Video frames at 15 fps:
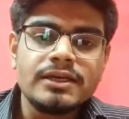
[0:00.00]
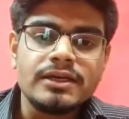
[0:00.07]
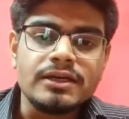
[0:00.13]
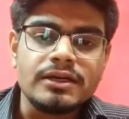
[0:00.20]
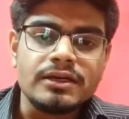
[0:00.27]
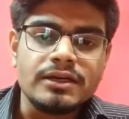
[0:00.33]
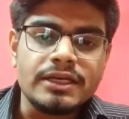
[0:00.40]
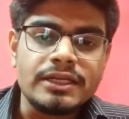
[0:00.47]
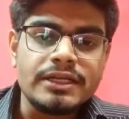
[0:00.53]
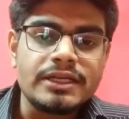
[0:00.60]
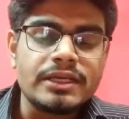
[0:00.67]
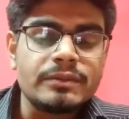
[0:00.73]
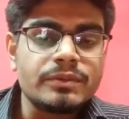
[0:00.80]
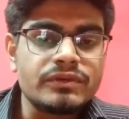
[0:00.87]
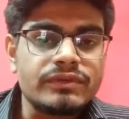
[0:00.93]
any
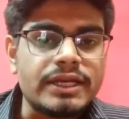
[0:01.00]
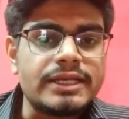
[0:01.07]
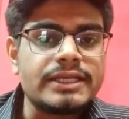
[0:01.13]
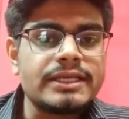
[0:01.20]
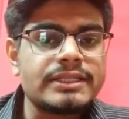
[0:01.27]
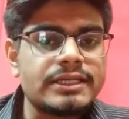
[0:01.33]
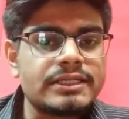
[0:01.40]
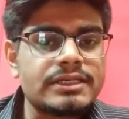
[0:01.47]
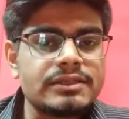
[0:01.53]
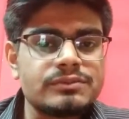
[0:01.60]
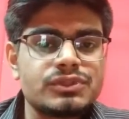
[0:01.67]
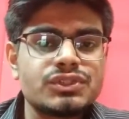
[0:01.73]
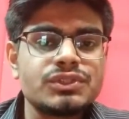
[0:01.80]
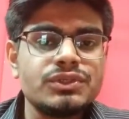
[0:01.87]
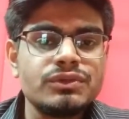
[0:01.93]
type of idea that
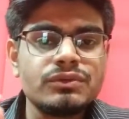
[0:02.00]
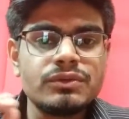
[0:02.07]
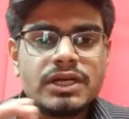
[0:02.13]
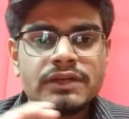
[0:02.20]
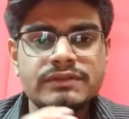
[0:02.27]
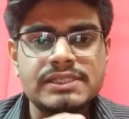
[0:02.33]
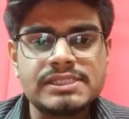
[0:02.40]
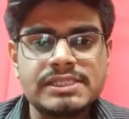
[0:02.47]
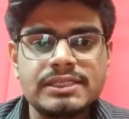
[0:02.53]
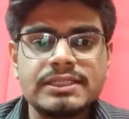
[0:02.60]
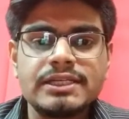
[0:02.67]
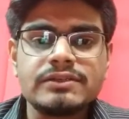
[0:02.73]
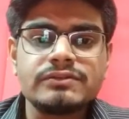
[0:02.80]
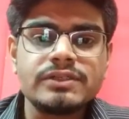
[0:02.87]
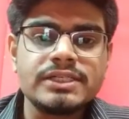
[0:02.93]
comes to you after seeing
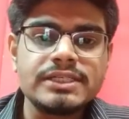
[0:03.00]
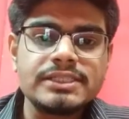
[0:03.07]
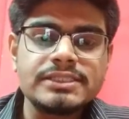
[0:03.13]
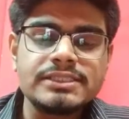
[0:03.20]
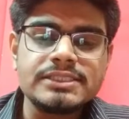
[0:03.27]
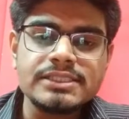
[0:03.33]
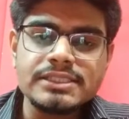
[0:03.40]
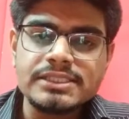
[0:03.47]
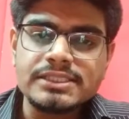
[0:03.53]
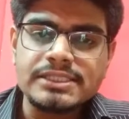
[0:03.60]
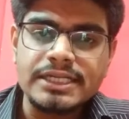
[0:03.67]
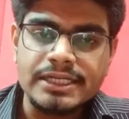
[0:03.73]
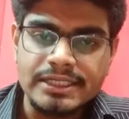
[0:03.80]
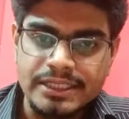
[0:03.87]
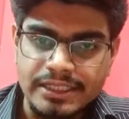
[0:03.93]
that word, just
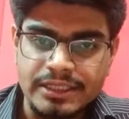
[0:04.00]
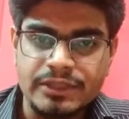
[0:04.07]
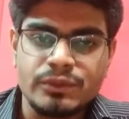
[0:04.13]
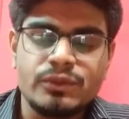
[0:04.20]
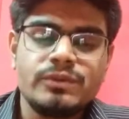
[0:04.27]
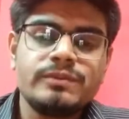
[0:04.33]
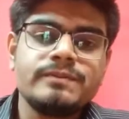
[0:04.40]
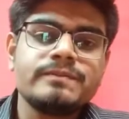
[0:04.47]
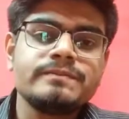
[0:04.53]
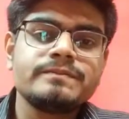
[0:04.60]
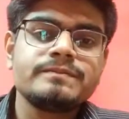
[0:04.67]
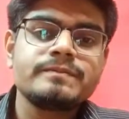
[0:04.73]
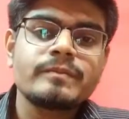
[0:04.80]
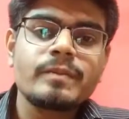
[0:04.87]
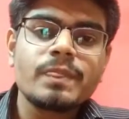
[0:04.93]
write it down
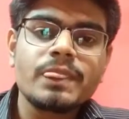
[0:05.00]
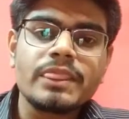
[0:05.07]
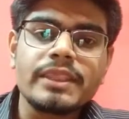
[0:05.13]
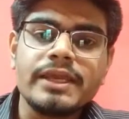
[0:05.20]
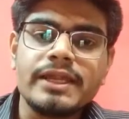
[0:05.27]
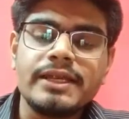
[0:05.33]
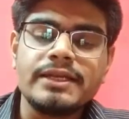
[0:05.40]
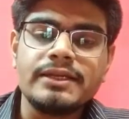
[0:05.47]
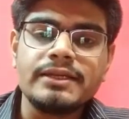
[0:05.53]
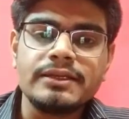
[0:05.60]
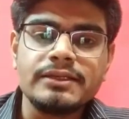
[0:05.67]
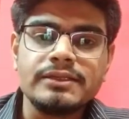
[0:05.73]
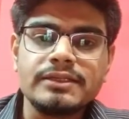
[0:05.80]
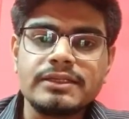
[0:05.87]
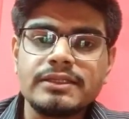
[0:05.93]

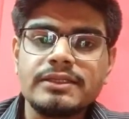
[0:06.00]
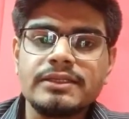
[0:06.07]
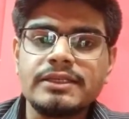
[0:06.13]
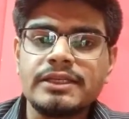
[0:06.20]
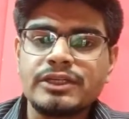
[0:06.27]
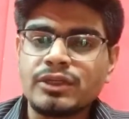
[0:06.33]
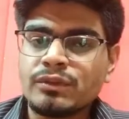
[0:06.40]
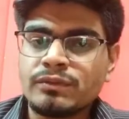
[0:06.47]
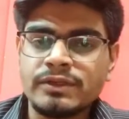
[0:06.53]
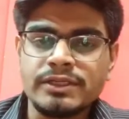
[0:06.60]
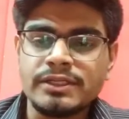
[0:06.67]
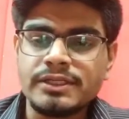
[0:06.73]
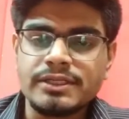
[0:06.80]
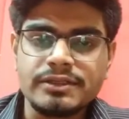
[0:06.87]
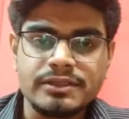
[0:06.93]
and get over
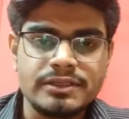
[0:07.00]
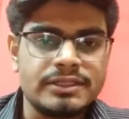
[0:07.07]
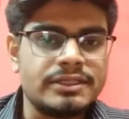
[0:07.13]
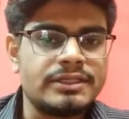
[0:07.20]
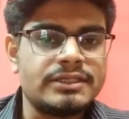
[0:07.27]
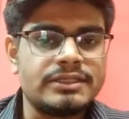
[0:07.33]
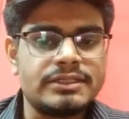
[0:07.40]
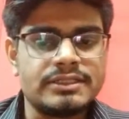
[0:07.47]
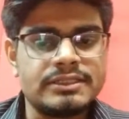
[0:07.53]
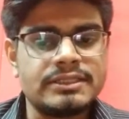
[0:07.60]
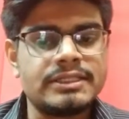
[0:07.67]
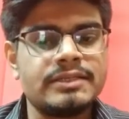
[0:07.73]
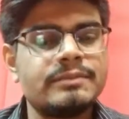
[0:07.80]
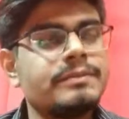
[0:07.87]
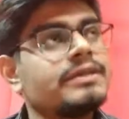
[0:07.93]
it, and
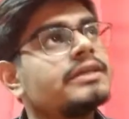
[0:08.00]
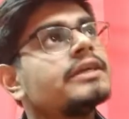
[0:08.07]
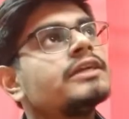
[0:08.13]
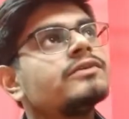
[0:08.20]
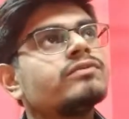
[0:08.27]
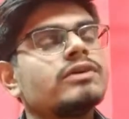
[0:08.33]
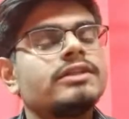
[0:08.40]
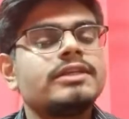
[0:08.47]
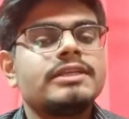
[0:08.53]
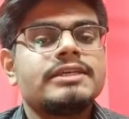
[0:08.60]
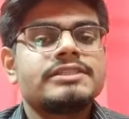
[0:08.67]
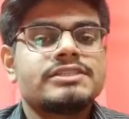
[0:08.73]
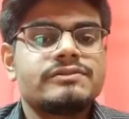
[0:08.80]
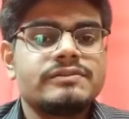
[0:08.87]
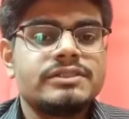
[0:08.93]
then be ready for the
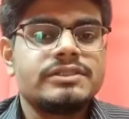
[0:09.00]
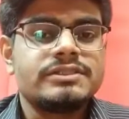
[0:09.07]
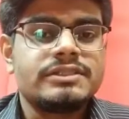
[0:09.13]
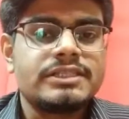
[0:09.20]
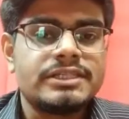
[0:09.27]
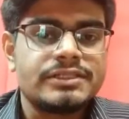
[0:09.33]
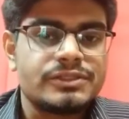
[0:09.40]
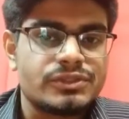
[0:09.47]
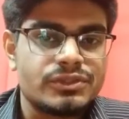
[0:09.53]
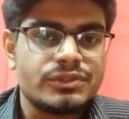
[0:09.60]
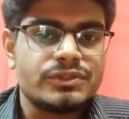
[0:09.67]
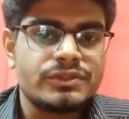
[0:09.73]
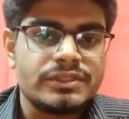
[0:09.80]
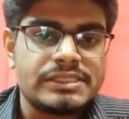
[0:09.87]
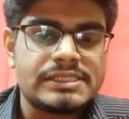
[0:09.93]
next word that is
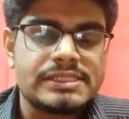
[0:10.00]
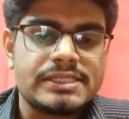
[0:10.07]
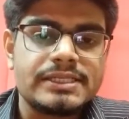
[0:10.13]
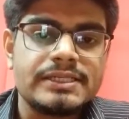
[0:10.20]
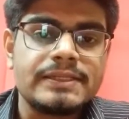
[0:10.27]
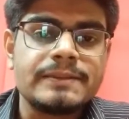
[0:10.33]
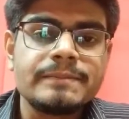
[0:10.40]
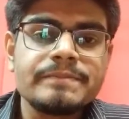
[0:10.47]
shown on the screen.